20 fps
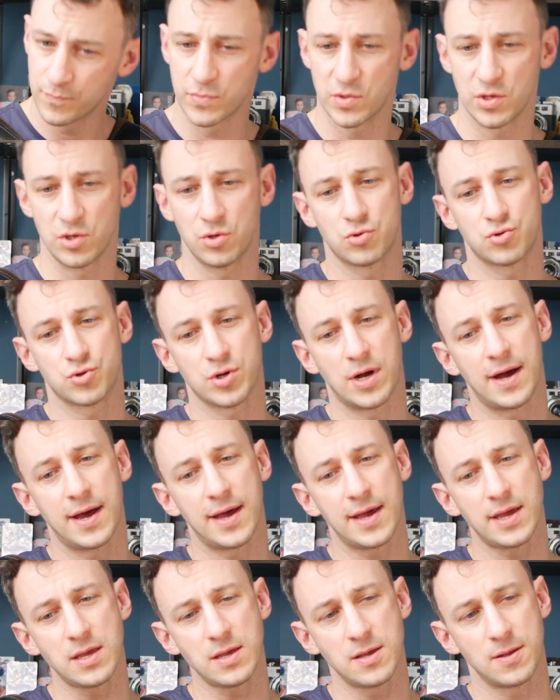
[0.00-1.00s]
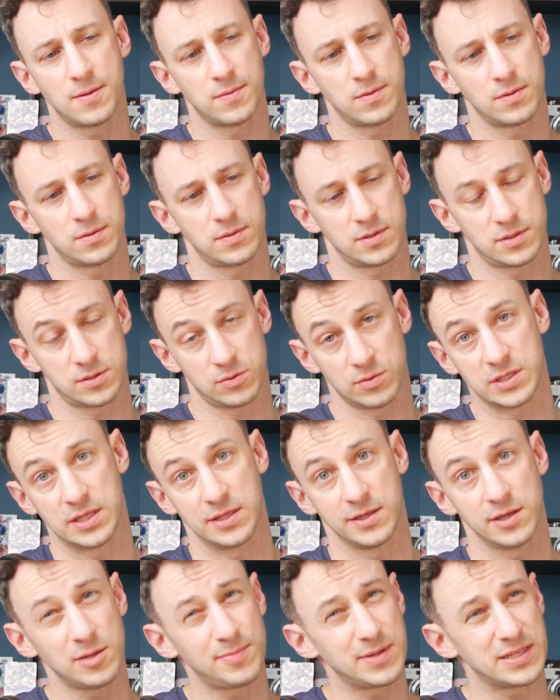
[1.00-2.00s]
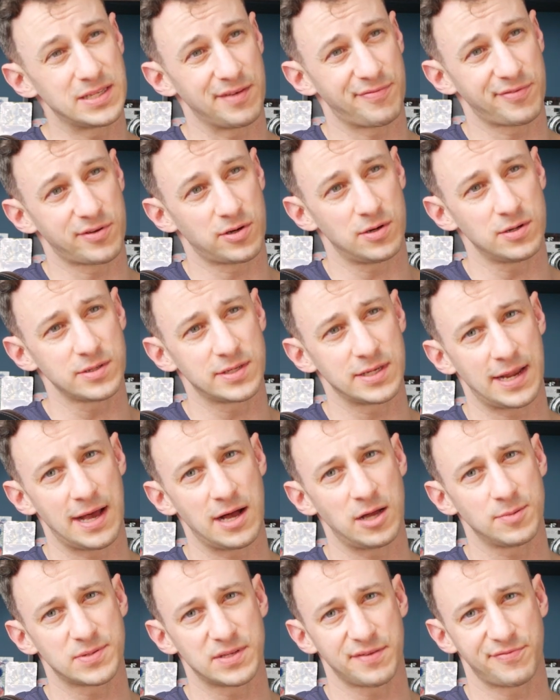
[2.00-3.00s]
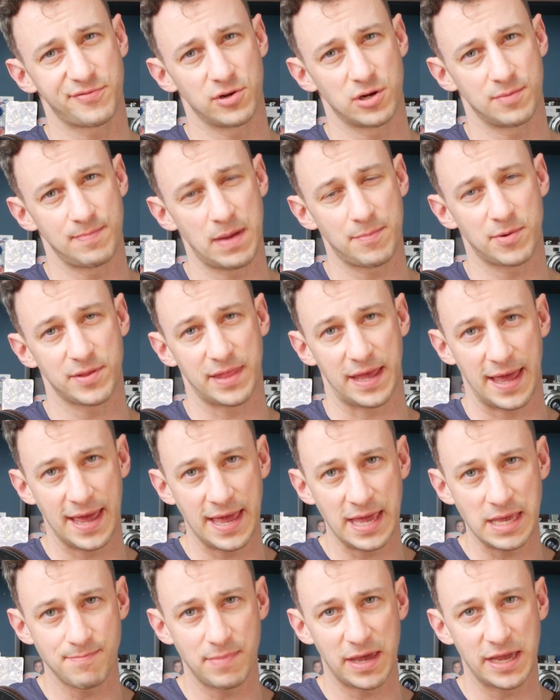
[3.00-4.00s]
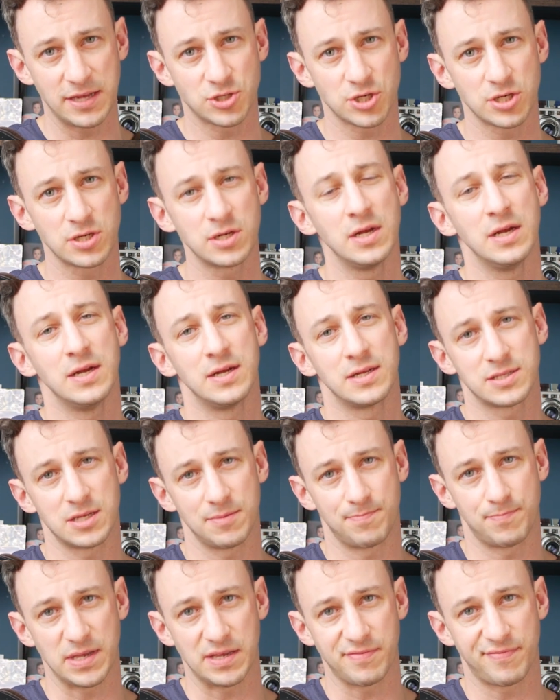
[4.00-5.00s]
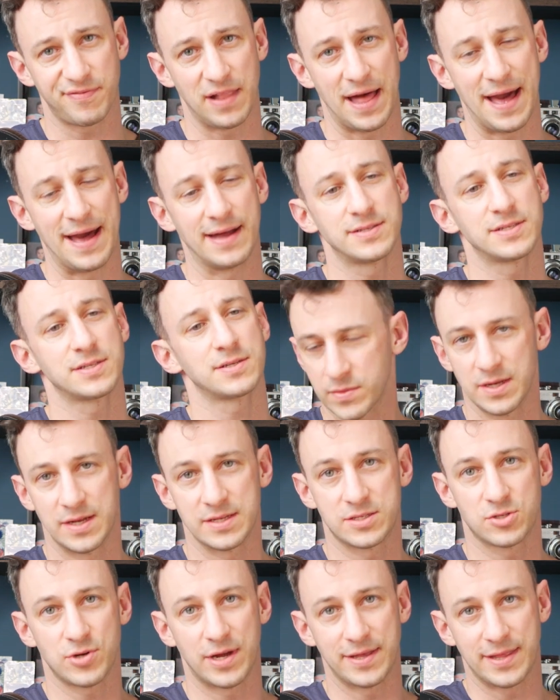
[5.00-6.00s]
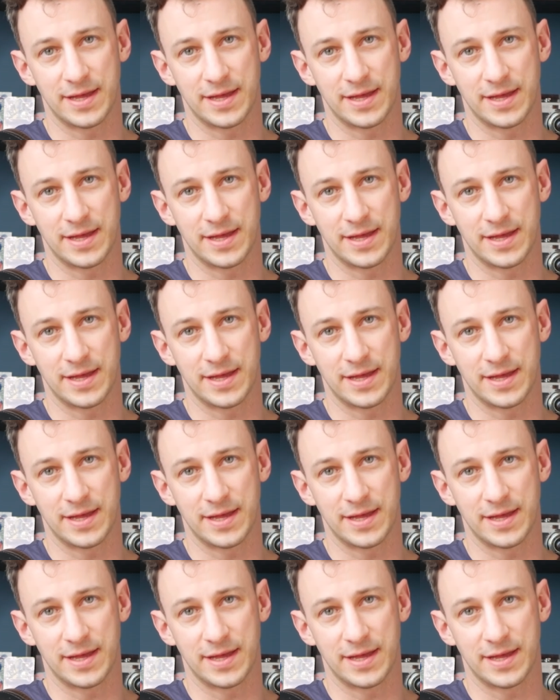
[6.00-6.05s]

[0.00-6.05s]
You try. This one's a little bit difficult. It helps if you remember the A major to B flat. Let's try